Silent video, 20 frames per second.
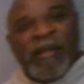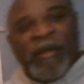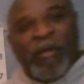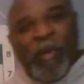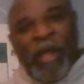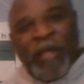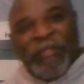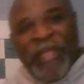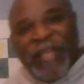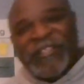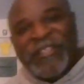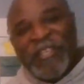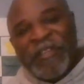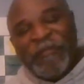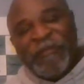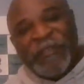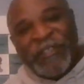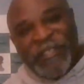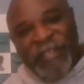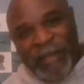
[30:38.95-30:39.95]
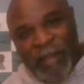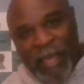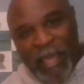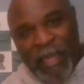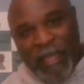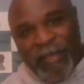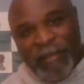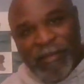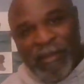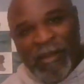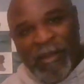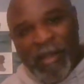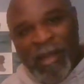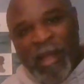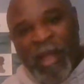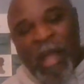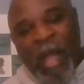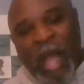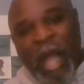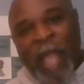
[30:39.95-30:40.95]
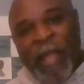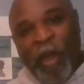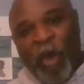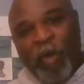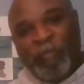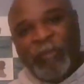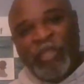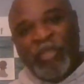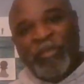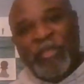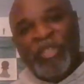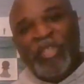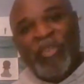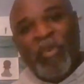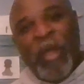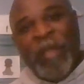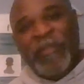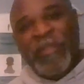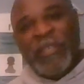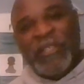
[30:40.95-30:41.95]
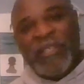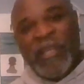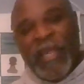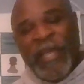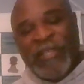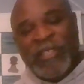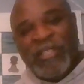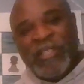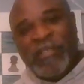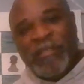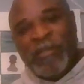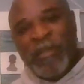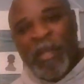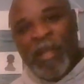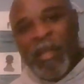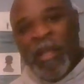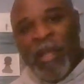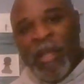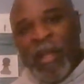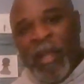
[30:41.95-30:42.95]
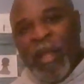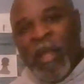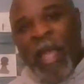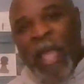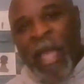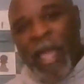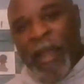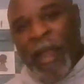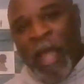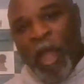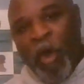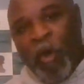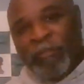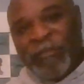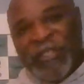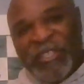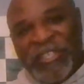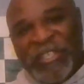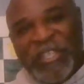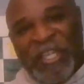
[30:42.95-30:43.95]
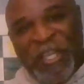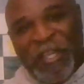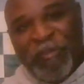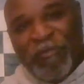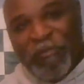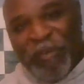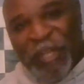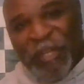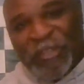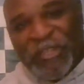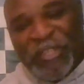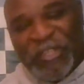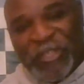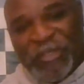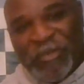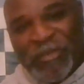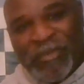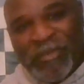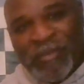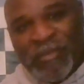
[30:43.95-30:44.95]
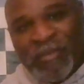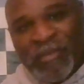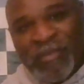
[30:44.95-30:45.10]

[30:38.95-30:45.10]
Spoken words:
Well, that's it for today. I hope you enjoyed this lesson and I hope to see you real soon.